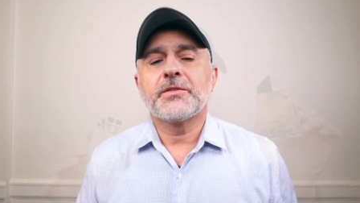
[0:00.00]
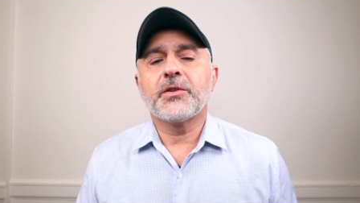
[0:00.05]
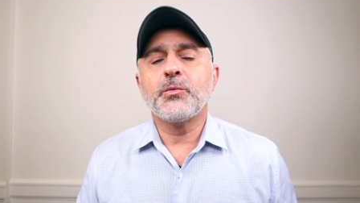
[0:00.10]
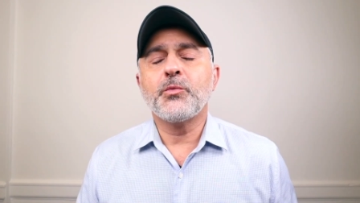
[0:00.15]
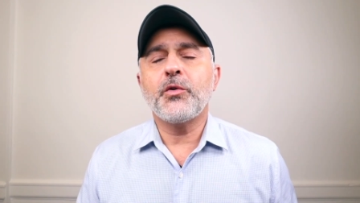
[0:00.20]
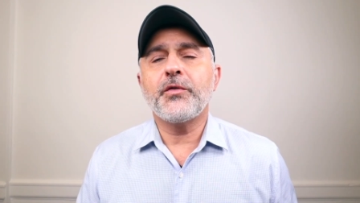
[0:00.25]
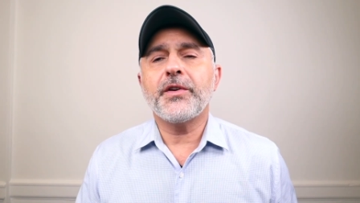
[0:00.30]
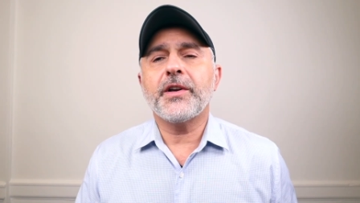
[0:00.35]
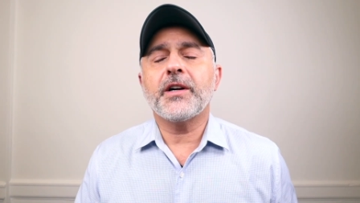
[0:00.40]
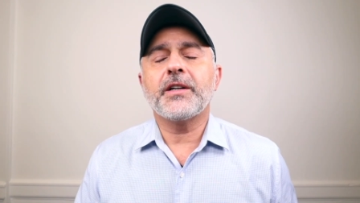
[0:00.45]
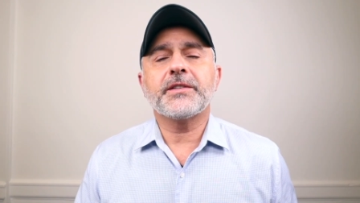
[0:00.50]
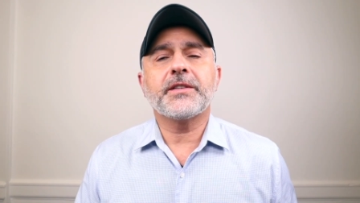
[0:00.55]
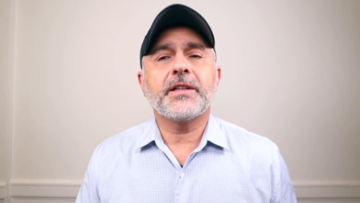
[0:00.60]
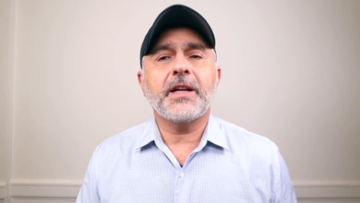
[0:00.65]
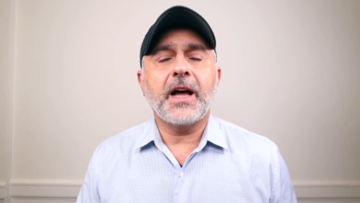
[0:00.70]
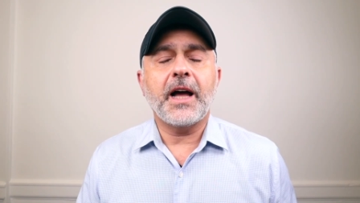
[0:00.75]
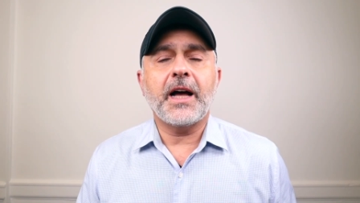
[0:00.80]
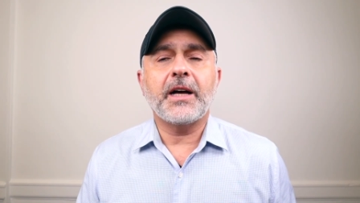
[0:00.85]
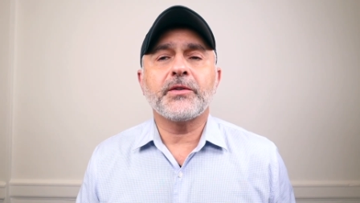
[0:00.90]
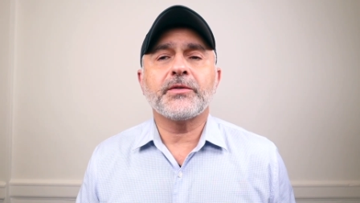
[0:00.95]
So moving on to the
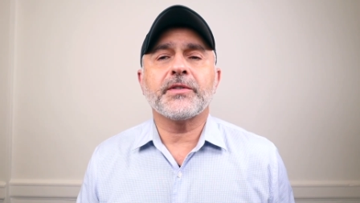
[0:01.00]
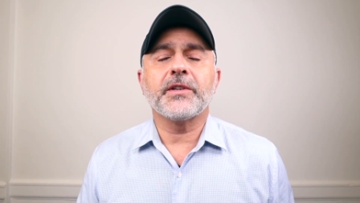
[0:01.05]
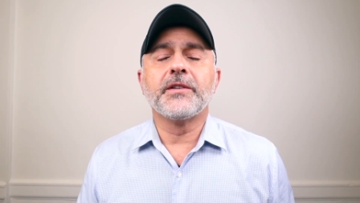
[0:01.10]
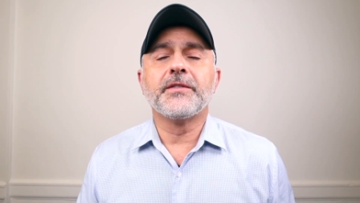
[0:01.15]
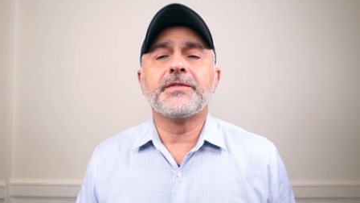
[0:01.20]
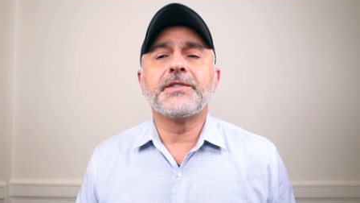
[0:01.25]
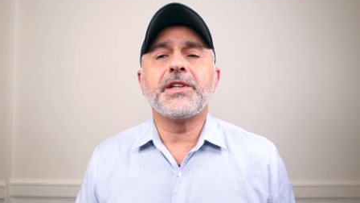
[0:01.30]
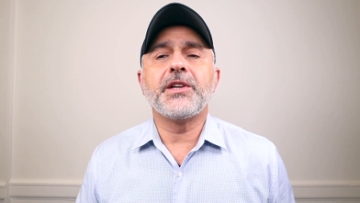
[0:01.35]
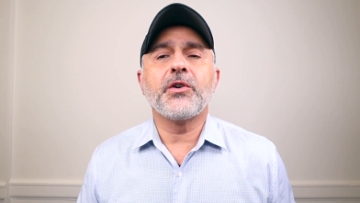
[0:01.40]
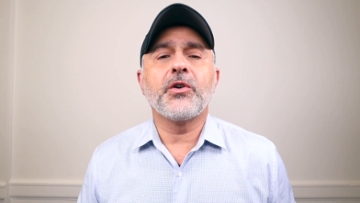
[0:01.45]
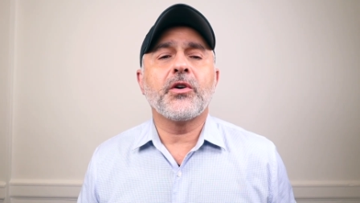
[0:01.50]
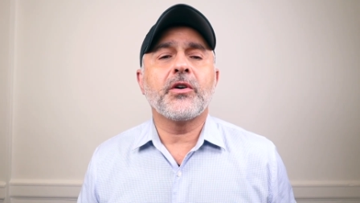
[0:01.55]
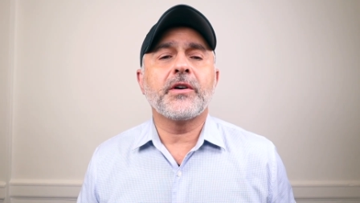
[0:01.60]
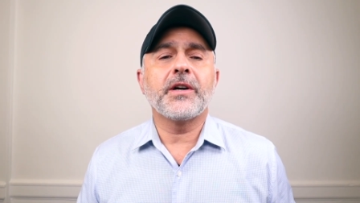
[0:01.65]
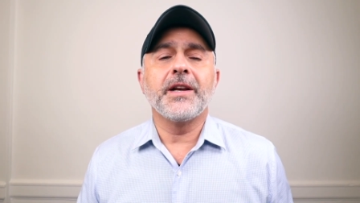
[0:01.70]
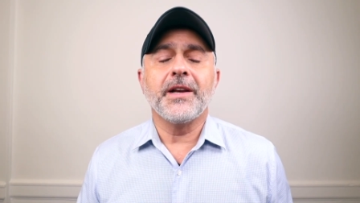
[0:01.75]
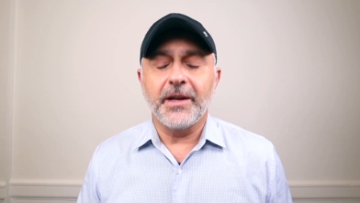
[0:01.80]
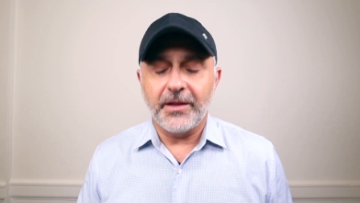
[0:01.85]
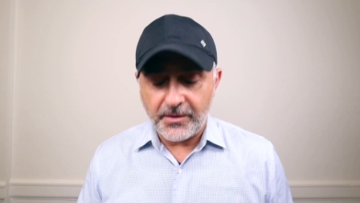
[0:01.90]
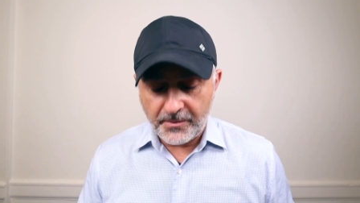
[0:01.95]
House of Dior,
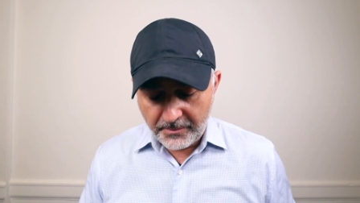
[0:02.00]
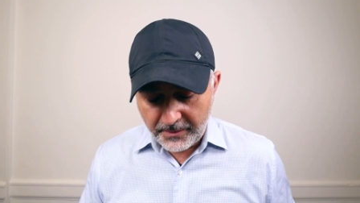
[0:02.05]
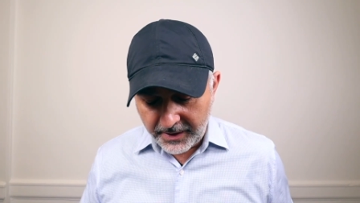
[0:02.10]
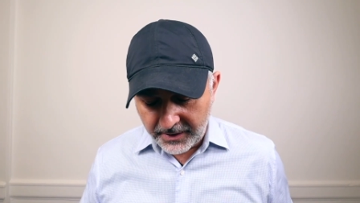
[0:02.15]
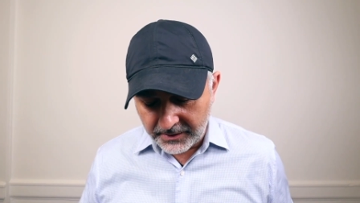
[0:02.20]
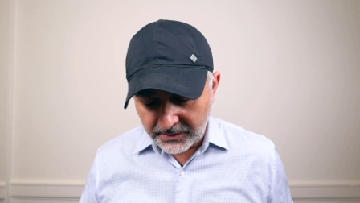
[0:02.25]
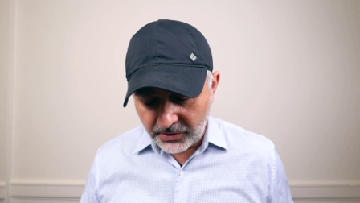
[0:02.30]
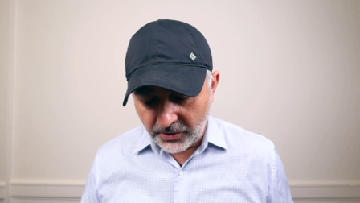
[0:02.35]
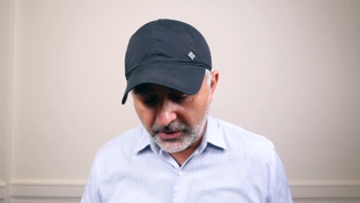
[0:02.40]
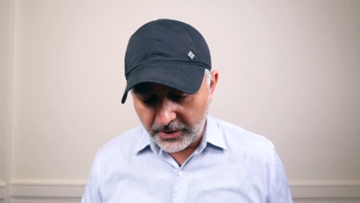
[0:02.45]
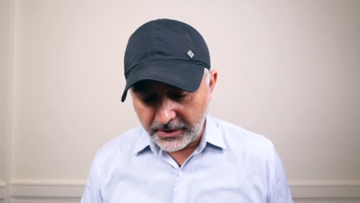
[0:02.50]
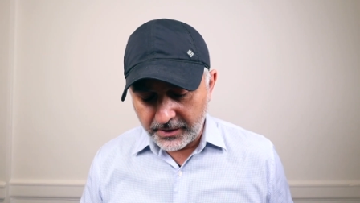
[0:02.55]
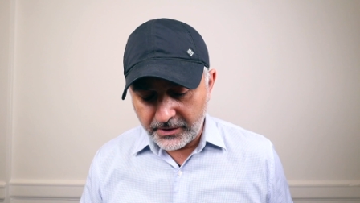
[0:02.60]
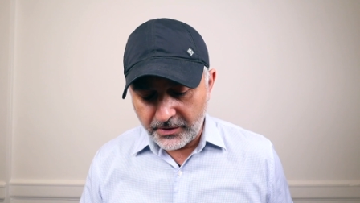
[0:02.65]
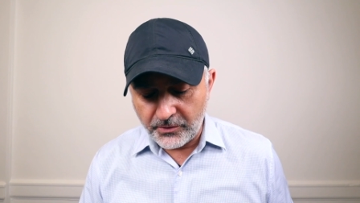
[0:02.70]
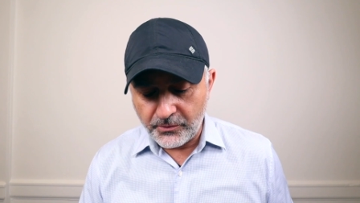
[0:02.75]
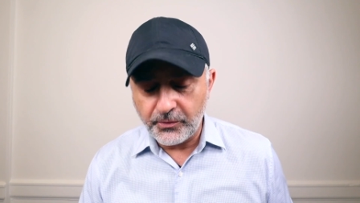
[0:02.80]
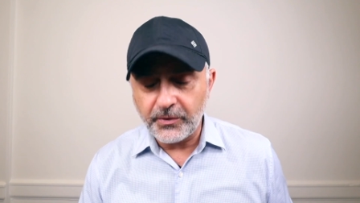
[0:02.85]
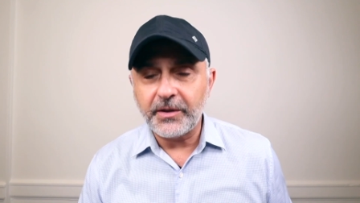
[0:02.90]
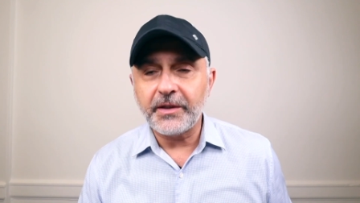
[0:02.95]
another male
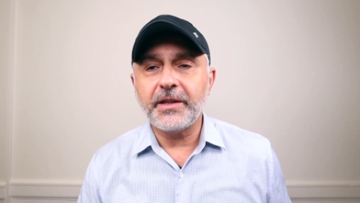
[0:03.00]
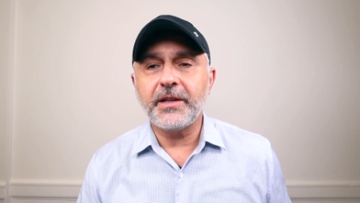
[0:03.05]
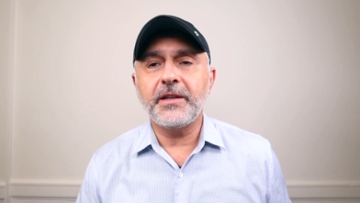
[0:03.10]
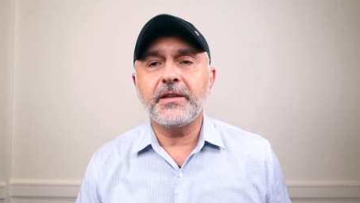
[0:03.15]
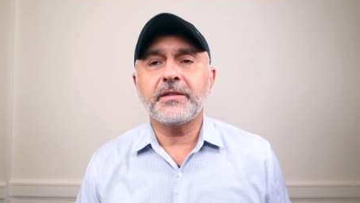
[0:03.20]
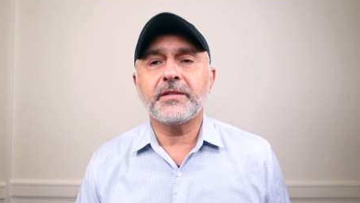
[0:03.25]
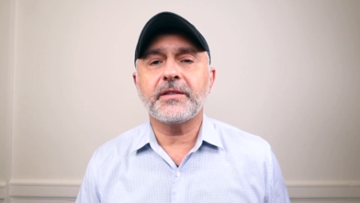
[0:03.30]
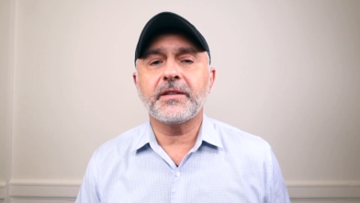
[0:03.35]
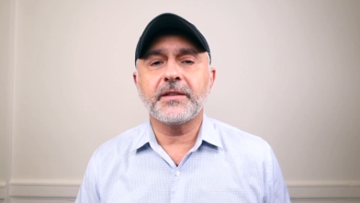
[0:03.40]
targeted release.